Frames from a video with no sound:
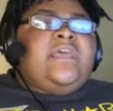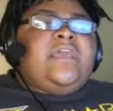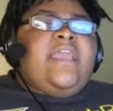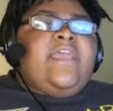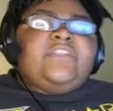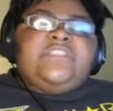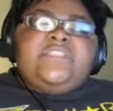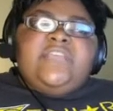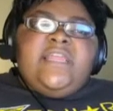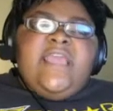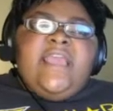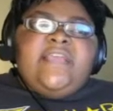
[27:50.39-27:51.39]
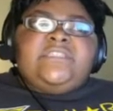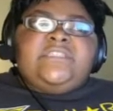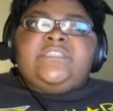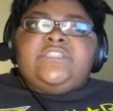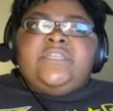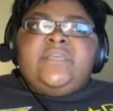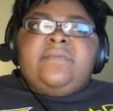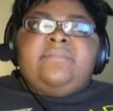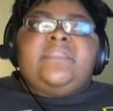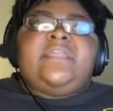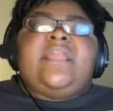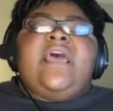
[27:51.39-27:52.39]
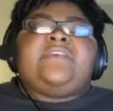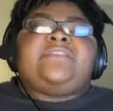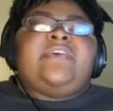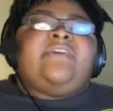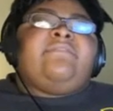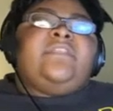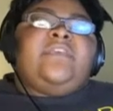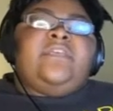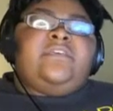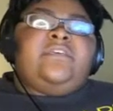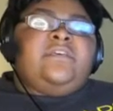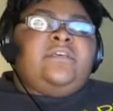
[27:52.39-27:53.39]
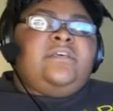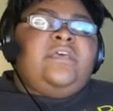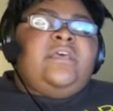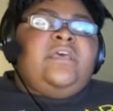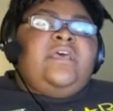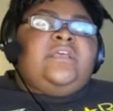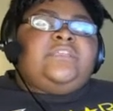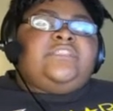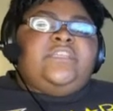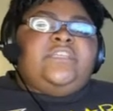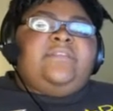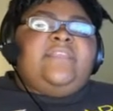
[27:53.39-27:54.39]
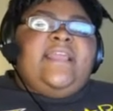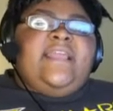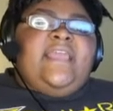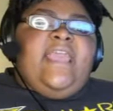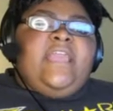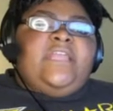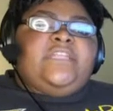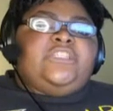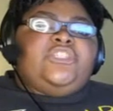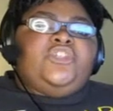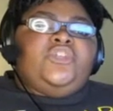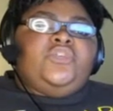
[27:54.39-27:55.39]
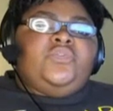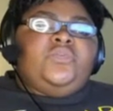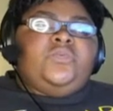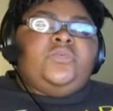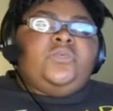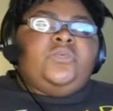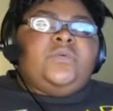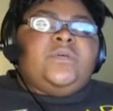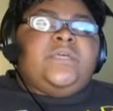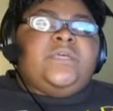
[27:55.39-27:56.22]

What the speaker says: character dedication stream, but then I also have another stream dedicated to